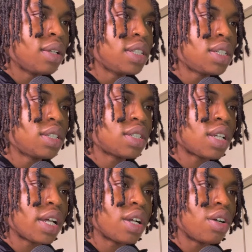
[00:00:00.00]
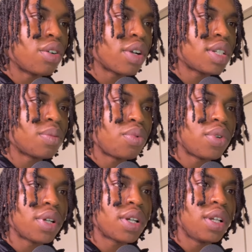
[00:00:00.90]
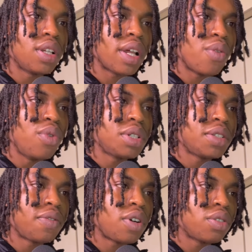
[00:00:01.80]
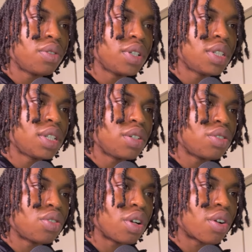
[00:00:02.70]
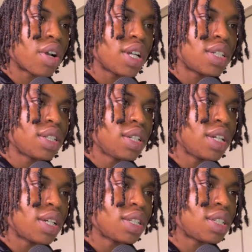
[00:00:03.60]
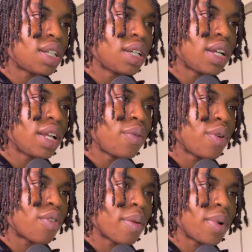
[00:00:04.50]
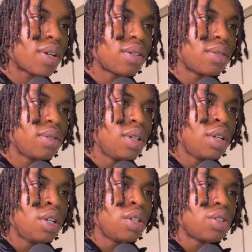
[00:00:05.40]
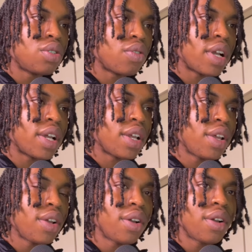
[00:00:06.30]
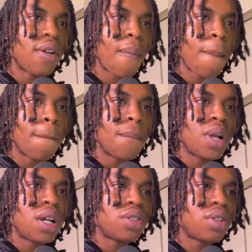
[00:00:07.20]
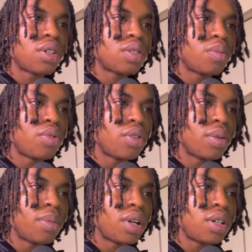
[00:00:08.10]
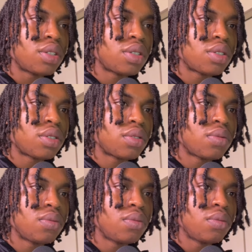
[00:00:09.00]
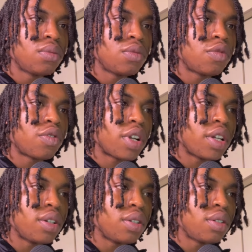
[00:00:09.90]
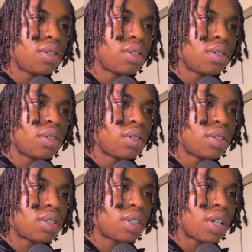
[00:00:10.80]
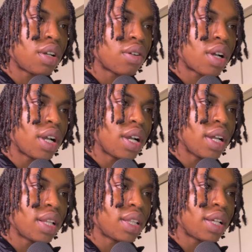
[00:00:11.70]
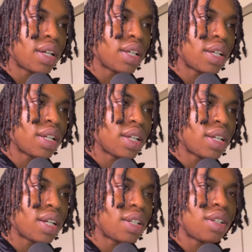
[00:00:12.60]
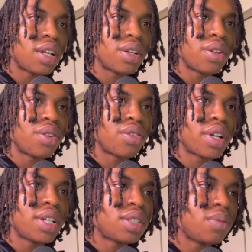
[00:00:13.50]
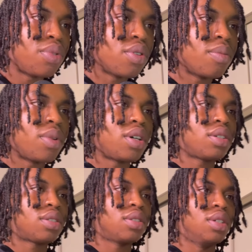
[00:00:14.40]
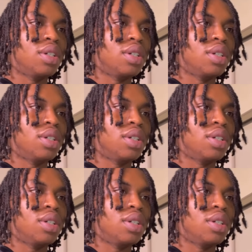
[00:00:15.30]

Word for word: this looks like a great support. Cause look like once it fall through this, it gonna start crashing, then it consolidated. it went right back up. So right here, I draw support boss. Right here. Right there. Yeah, yeah, that look like a great support box.